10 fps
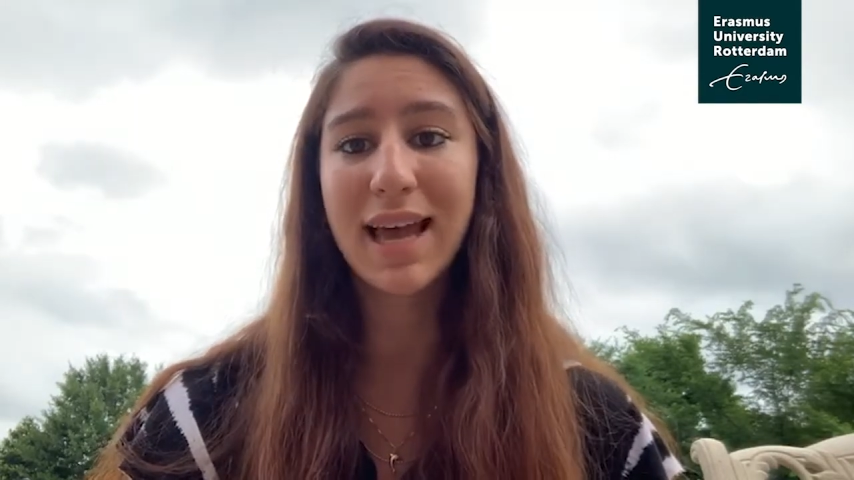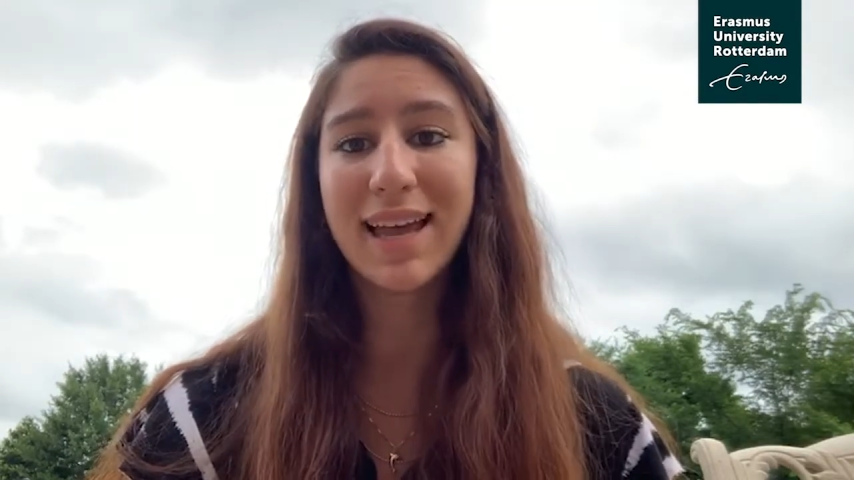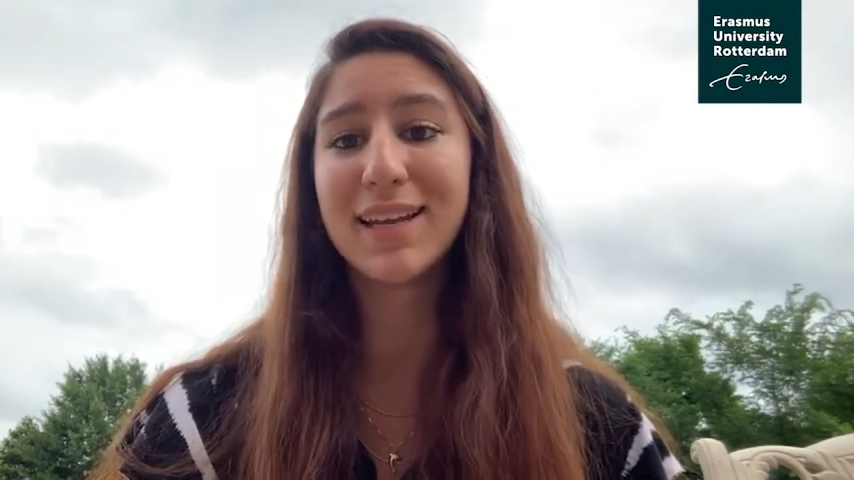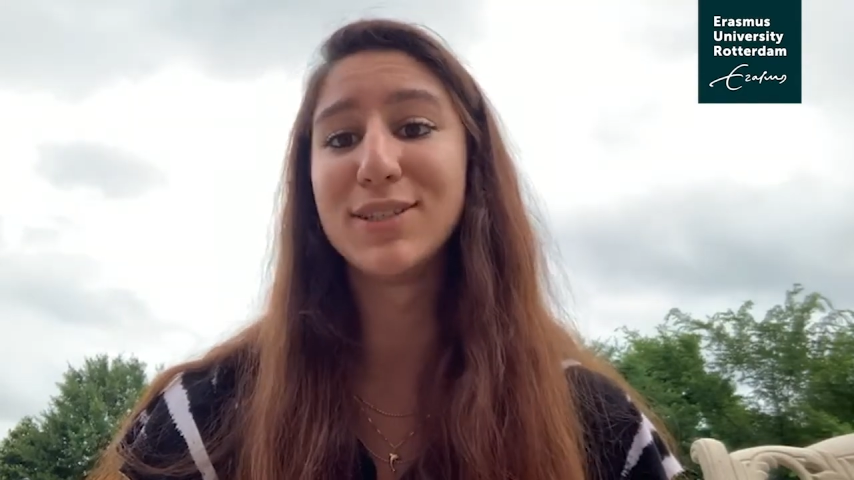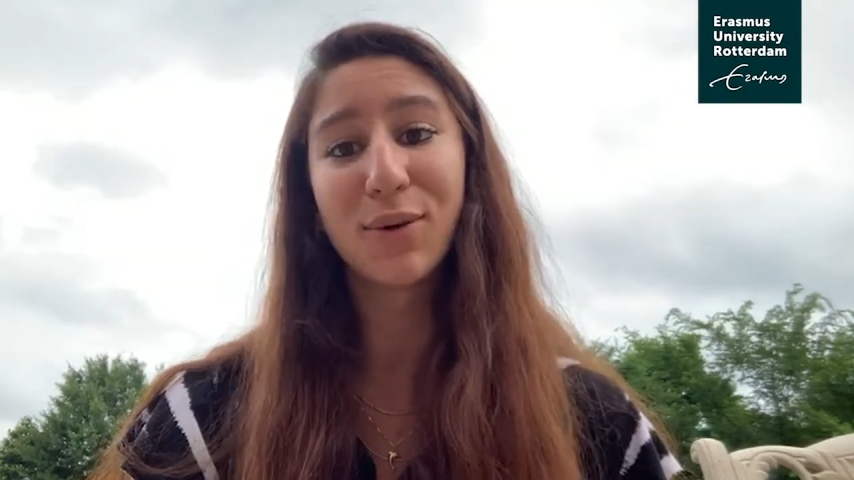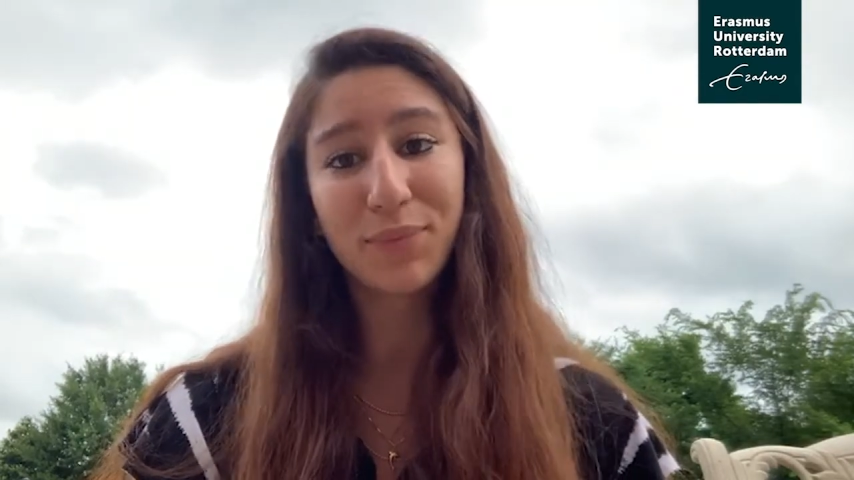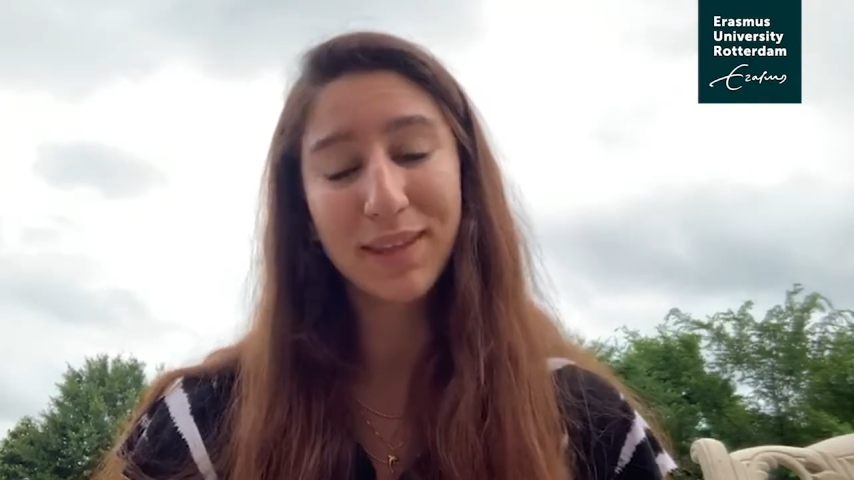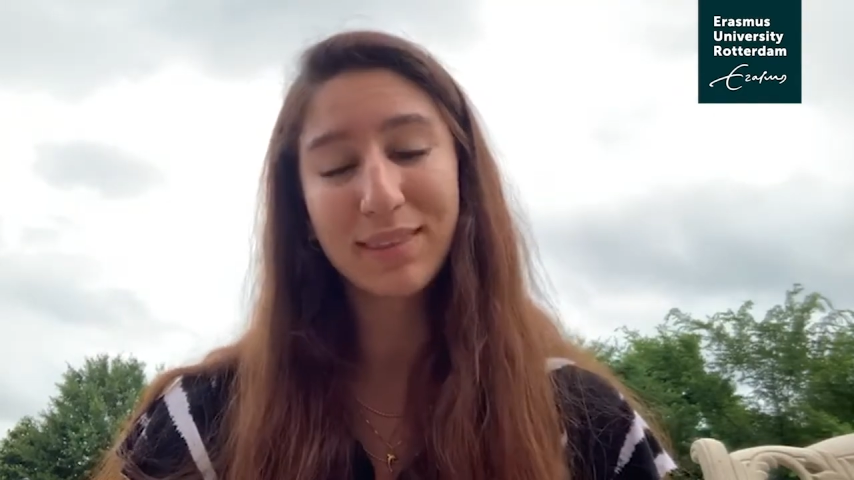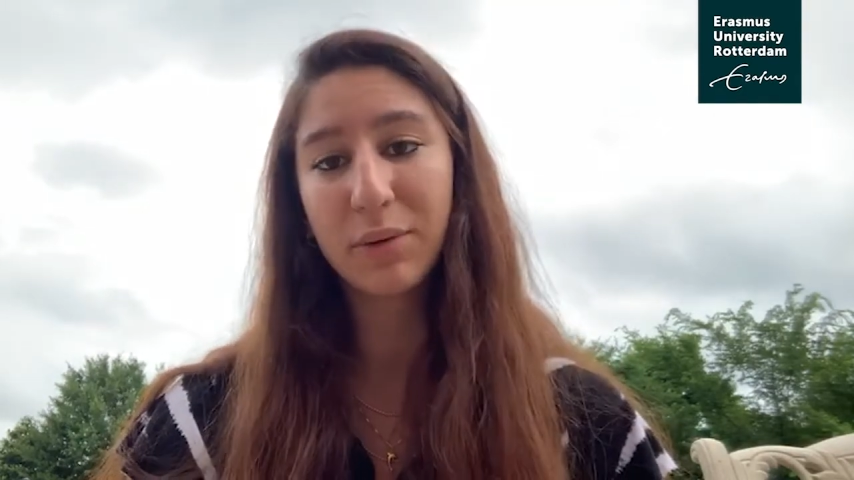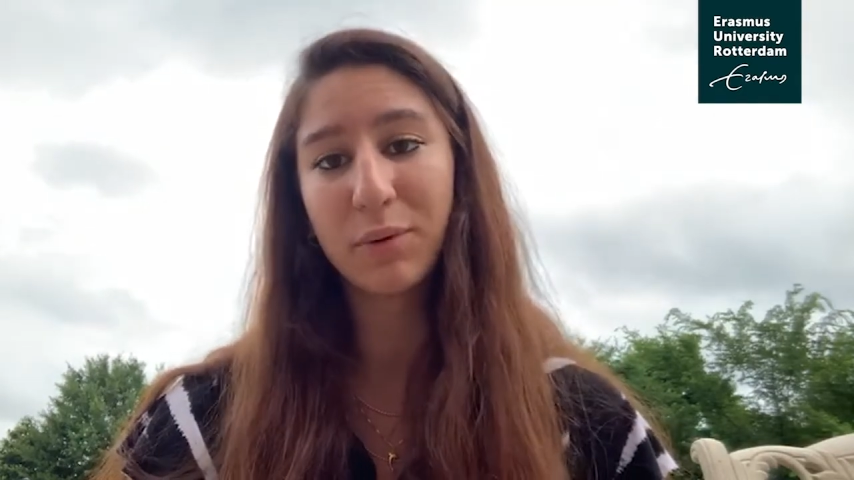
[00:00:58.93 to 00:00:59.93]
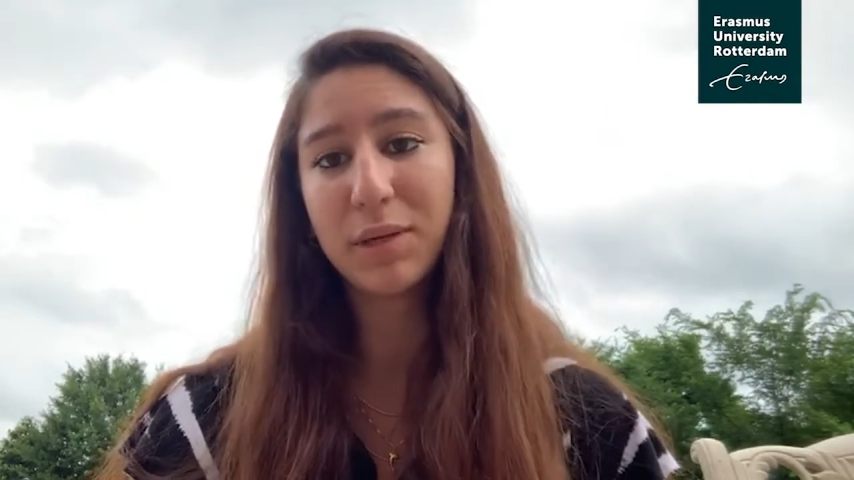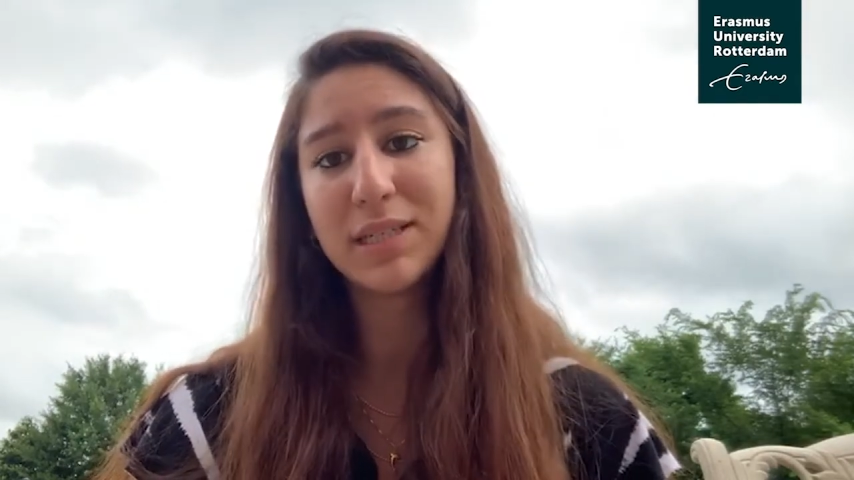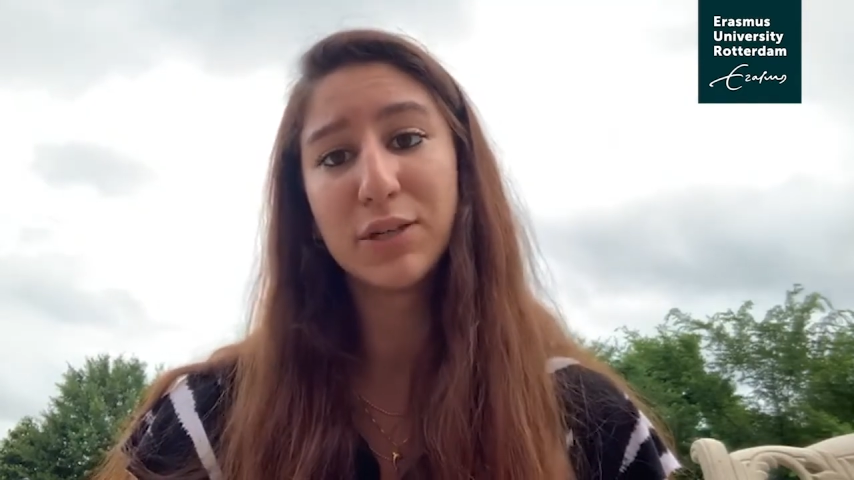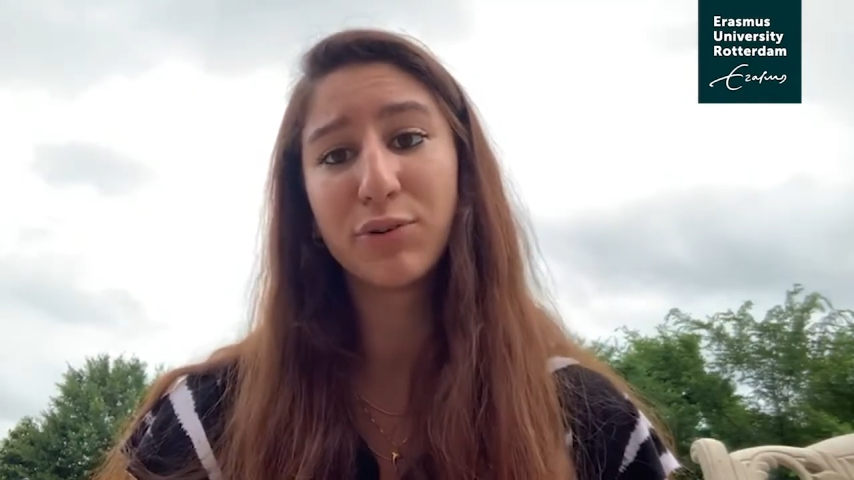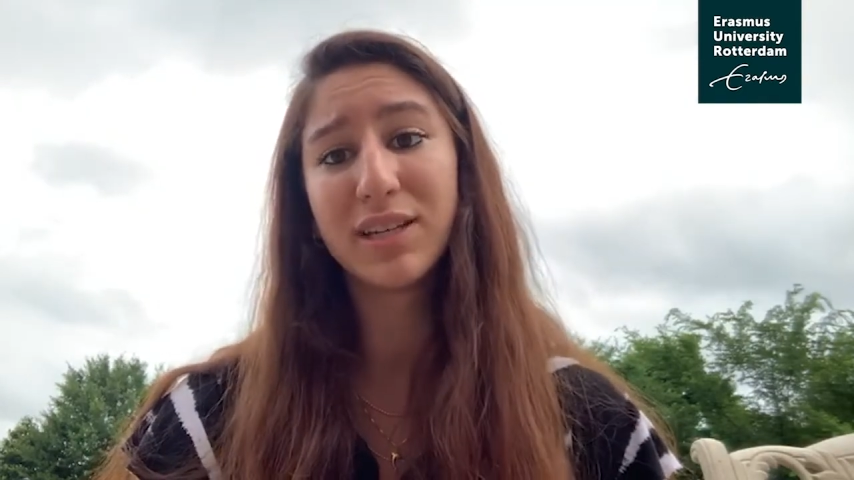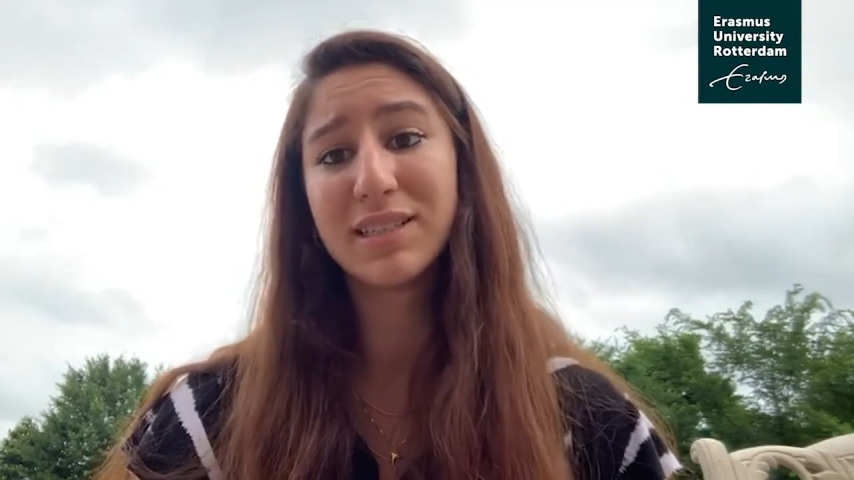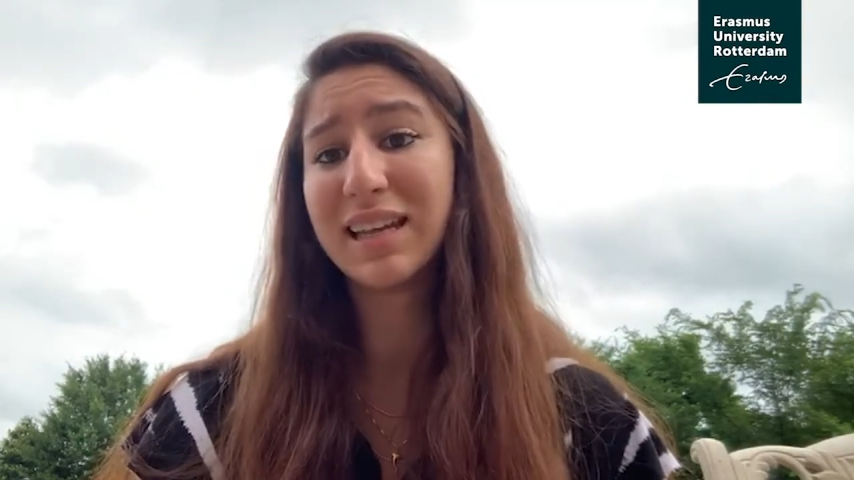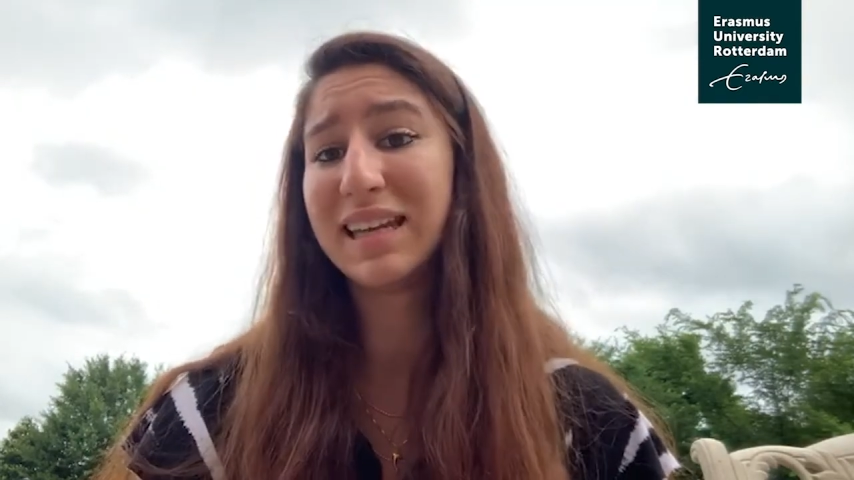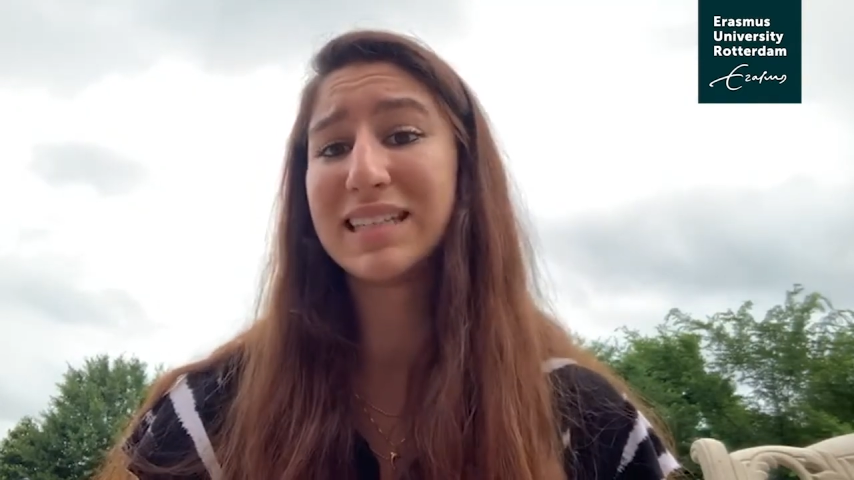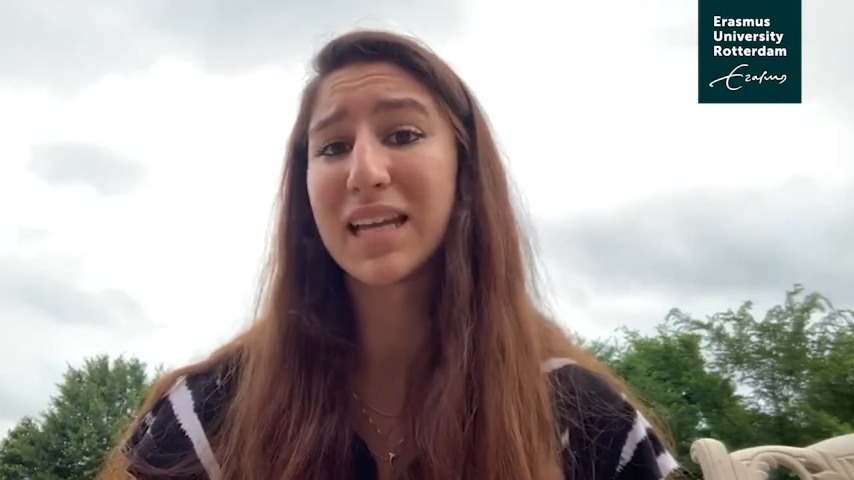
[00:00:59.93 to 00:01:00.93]
and I don't think they will be
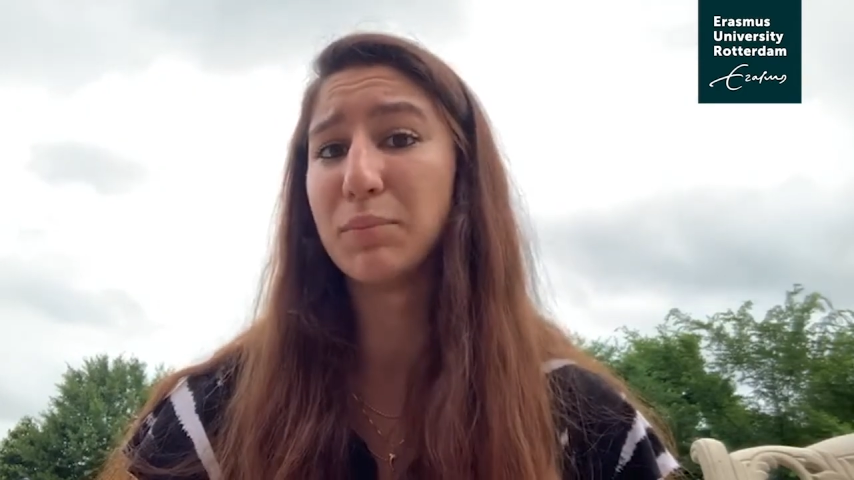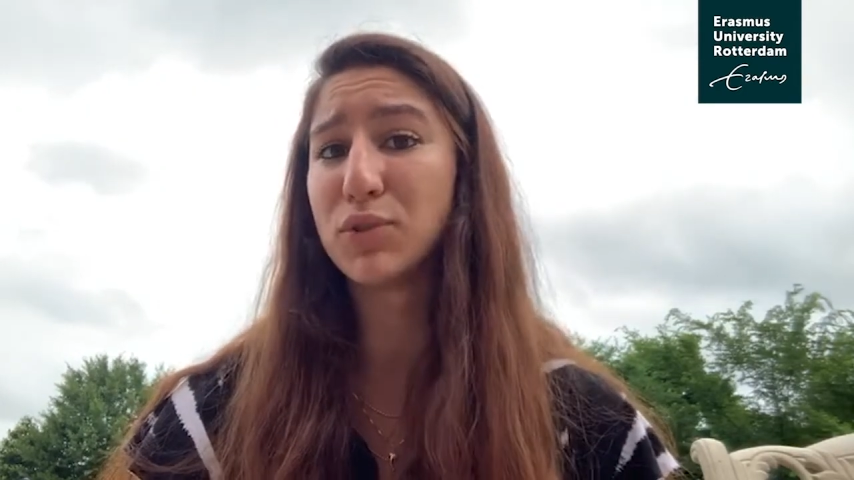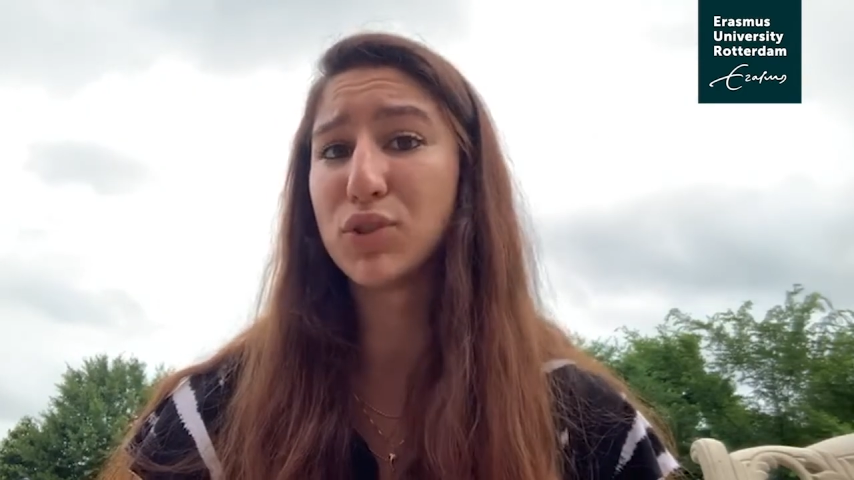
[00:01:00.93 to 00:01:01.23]
decreasing anytime